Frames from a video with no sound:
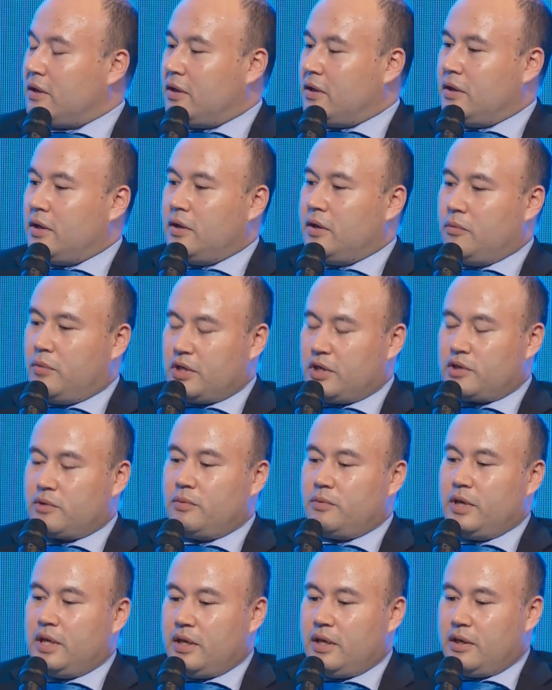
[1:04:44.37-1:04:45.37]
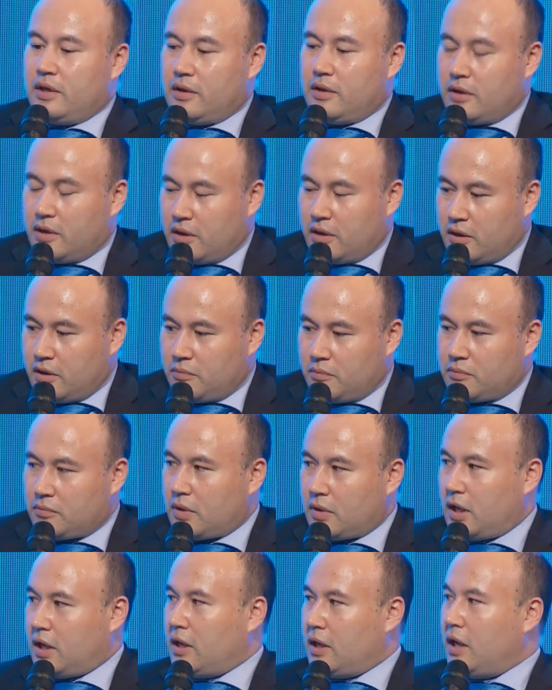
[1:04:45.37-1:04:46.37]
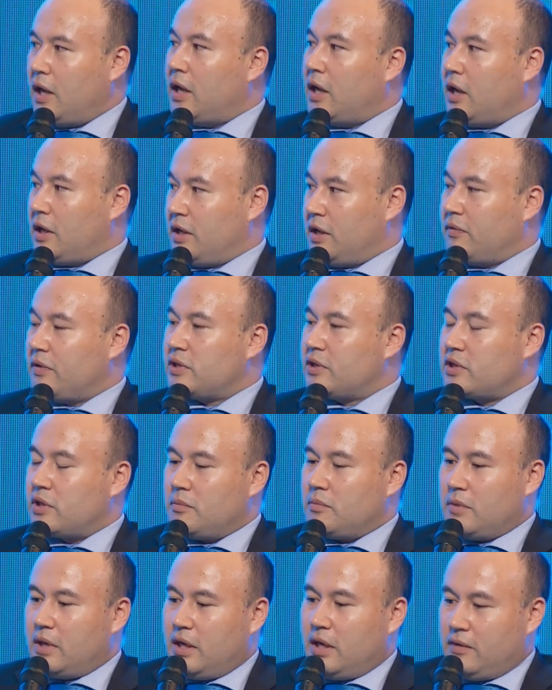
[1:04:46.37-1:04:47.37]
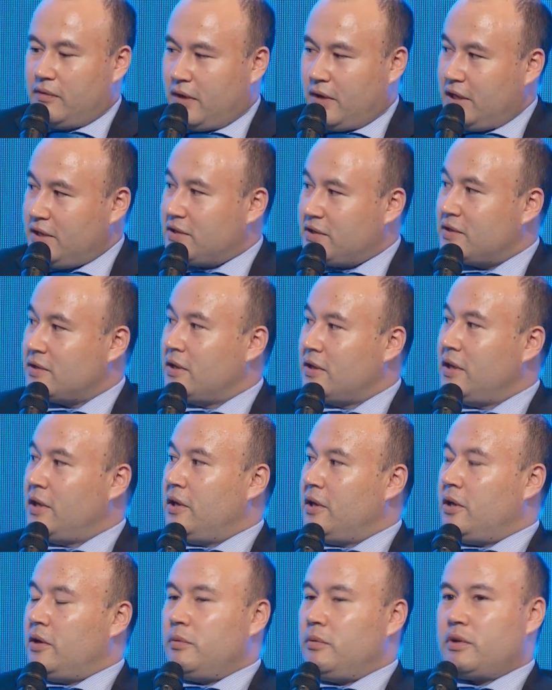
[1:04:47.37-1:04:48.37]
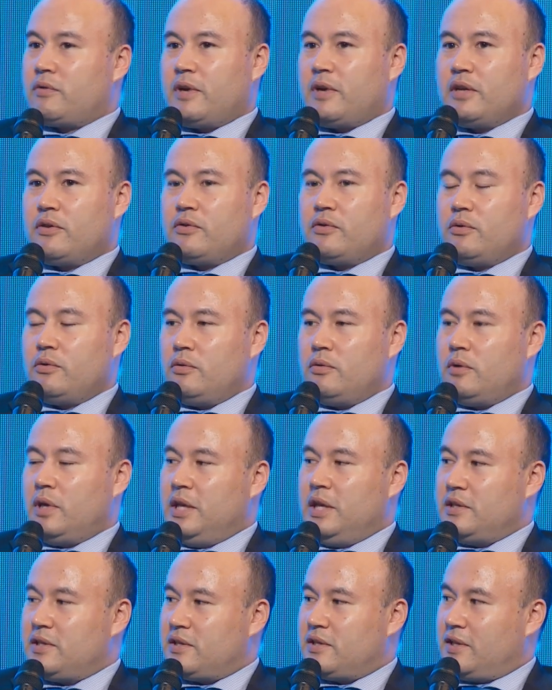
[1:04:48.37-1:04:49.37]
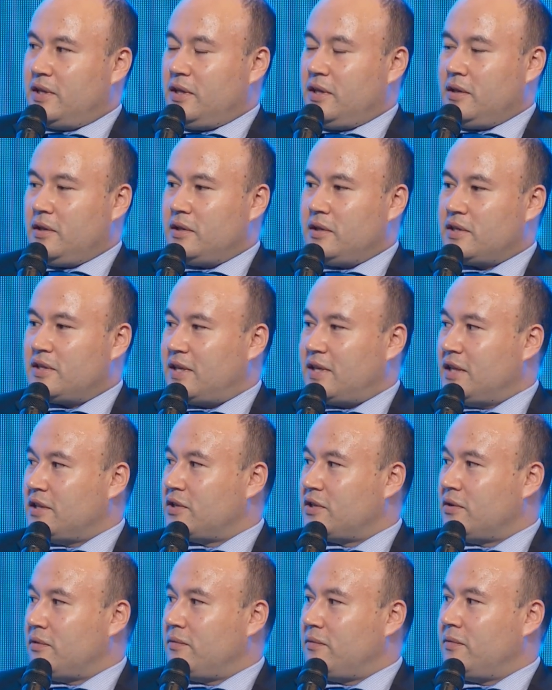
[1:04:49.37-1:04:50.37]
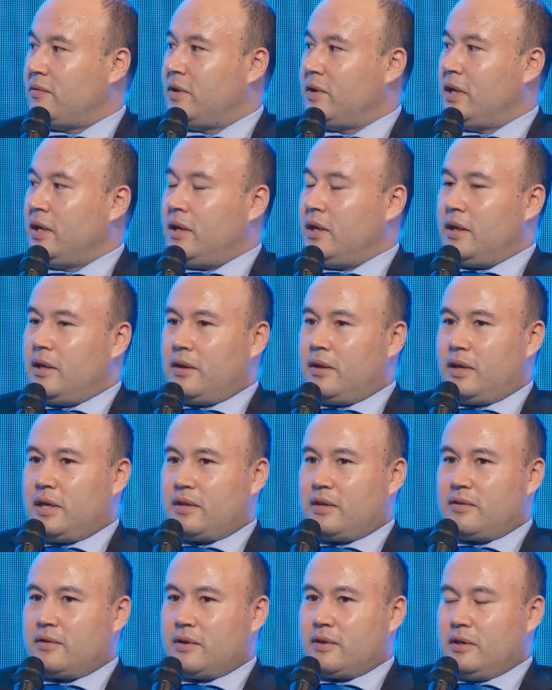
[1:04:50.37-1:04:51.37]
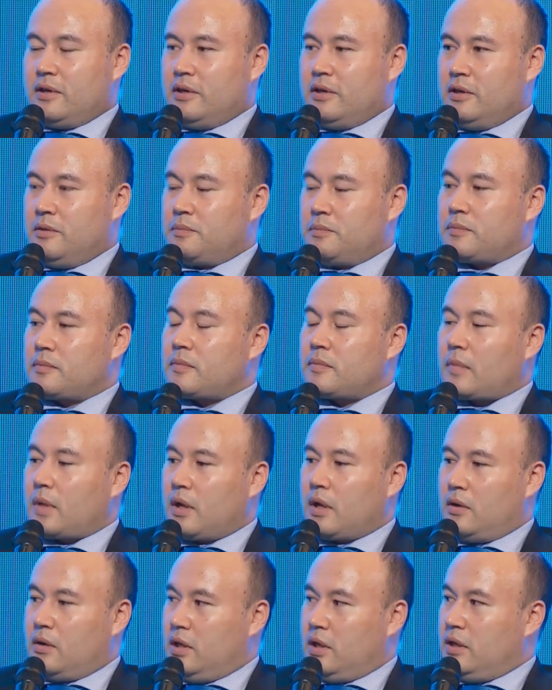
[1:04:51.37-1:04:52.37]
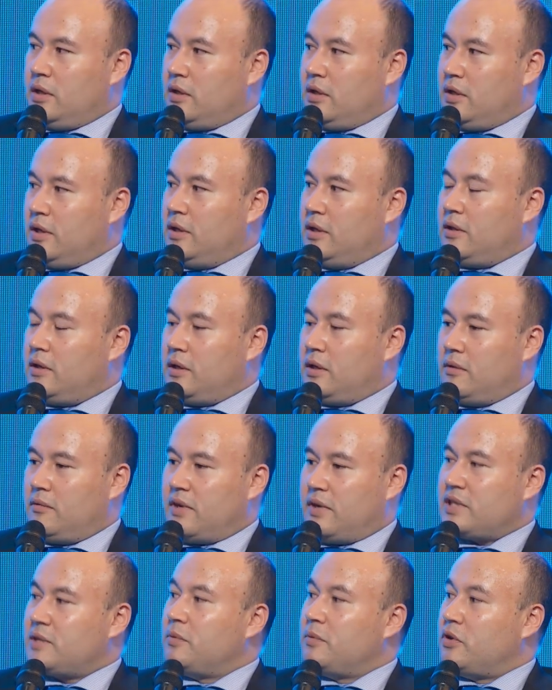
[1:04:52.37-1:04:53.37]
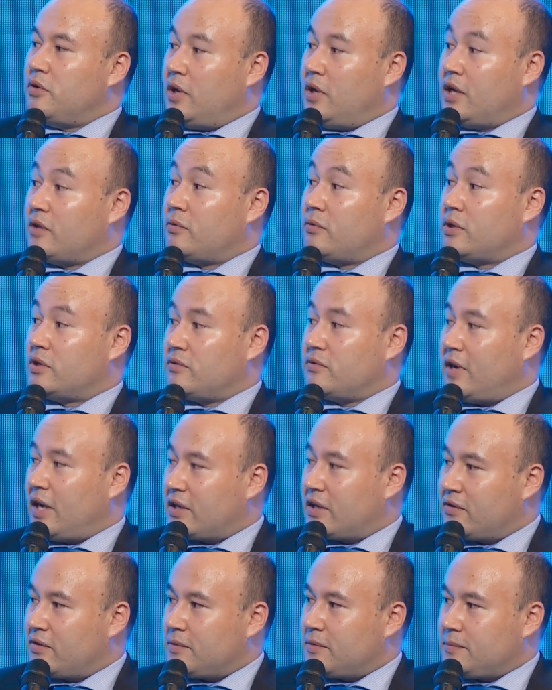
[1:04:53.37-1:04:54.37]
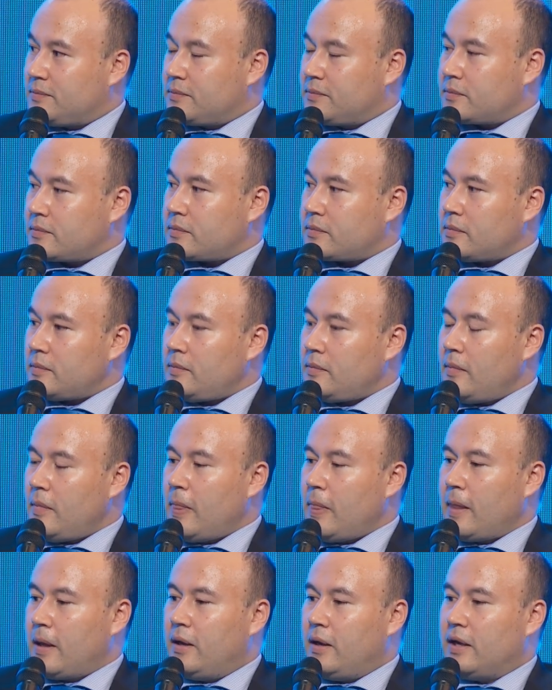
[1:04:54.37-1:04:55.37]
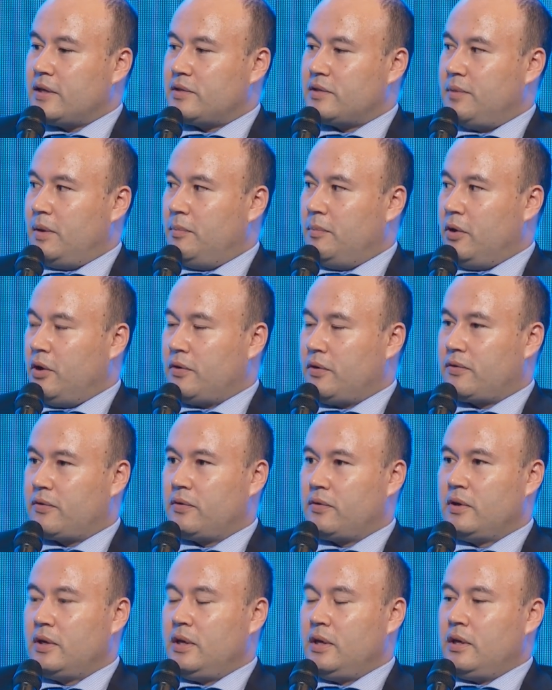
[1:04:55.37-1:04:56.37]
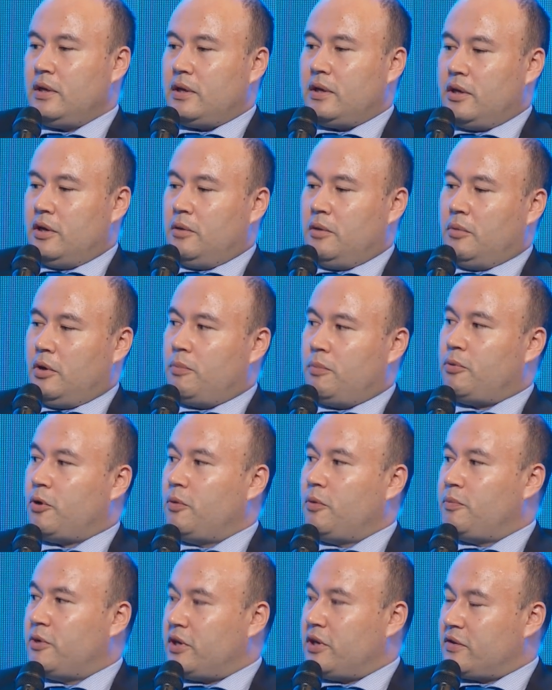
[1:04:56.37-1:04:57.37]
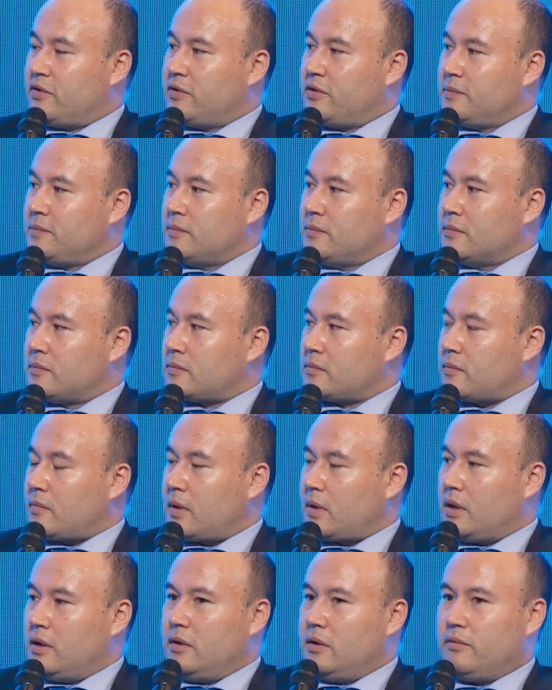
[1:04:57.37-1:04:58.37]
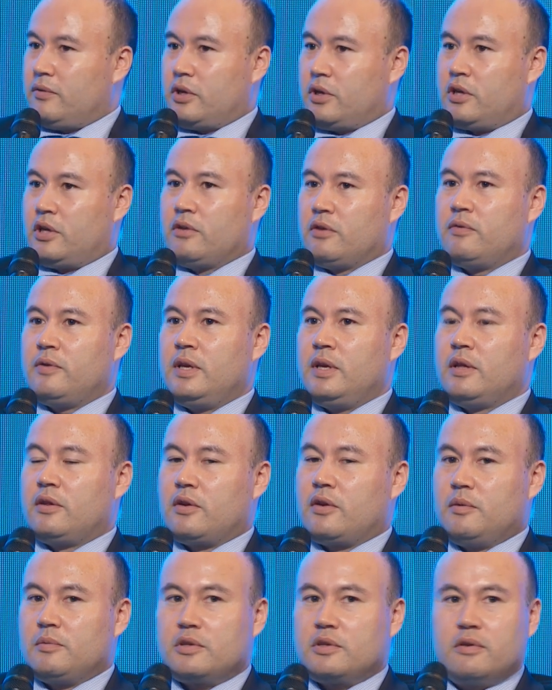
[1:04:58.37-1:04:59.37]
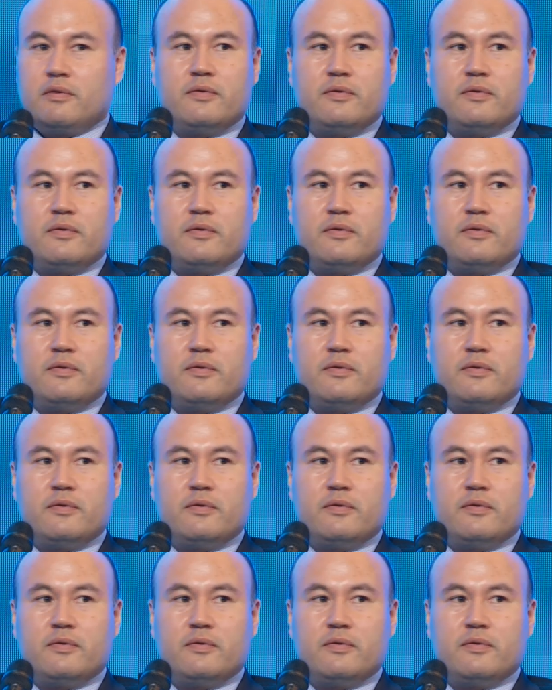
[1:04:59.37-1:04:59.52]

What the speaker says: in which we are giving some advice, we try to instill the sense of that the investment you'd like to attract, it has to be both appropriate for the country in terms of